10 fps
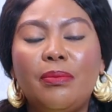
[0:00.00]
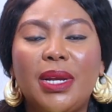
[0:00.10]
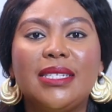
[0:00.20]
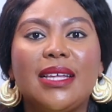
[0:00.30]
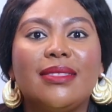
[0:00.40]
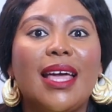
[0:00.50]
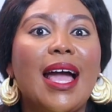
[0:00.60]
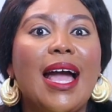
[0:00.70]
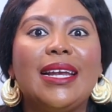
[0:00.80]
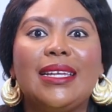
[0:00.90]
blazer that
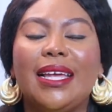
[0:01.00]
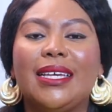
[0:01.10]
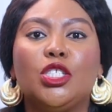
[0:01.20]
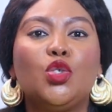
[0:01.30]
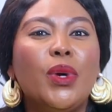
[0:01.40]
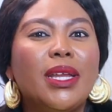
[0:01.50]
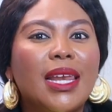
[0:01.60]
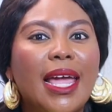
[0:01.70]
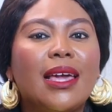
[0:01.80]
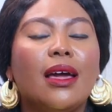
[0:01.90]
had like a tweed
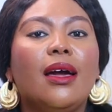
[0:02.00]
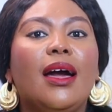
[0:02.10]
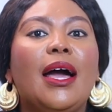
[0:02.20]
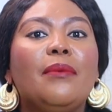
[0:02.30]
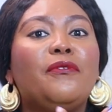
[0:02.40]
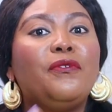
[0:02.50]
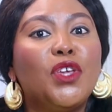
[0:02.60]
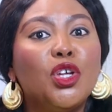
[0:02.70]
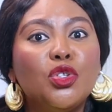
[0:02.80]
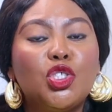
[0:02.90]
like
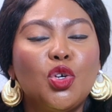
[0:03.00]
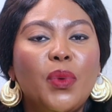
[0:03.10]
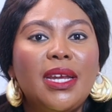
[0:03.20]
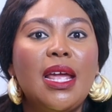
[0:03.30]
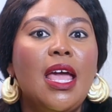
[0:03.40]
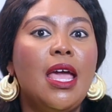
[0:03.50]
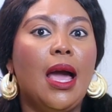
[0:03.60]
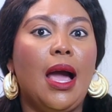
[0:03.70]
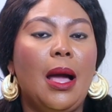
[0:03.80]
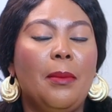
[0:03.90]
feel to it.
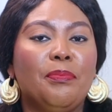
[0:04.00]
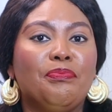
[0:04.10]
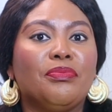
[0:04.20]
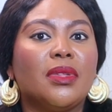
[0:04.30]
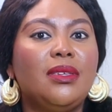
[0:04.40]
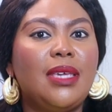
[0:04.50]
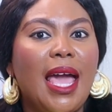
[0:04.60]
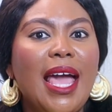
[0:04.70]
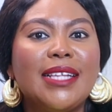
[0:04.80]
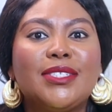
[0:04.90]

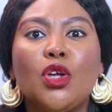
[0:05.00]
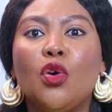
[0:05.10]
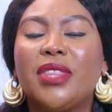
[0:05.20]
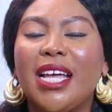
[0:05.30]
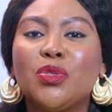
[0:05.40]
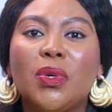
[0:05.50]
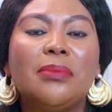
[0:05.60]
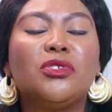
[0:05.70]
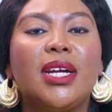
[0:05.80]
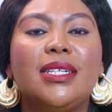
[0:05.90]
Yeah, so that's what
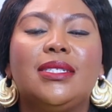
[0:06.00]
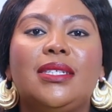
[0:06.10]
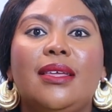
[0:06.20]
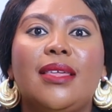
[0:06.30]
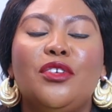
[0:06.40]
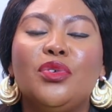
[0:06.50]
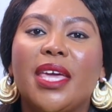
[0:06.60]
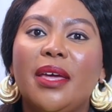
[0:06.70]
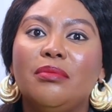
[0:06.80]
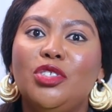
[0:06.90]
I'm trying to say, that you
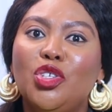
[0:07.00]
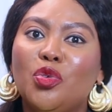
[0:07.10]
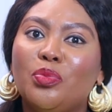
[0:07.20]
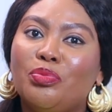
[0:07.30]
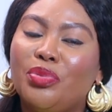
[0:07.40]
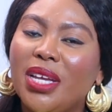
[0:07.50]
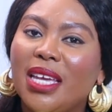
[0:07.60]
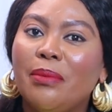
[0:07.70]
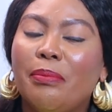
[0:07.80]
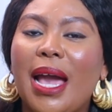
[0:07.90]
can, you know, bring
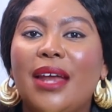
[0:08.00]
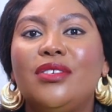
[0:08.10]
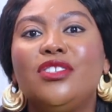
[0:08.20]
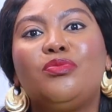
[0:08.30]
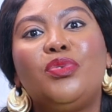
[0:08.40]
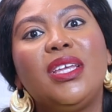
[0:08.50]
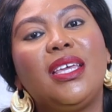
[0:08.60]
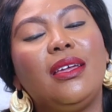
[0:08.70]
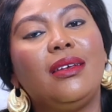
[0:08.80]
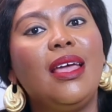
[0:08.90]
in patterns, bring
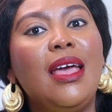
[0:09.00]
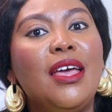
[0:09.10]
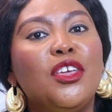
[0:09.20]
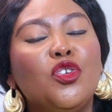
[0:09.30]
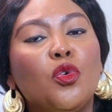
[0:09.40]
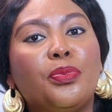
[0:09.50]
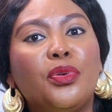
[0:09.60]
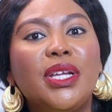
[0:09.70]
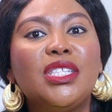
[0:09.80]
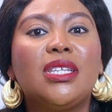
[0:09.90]
in, you know,
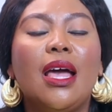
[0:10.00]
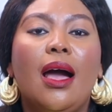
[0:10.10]
prints.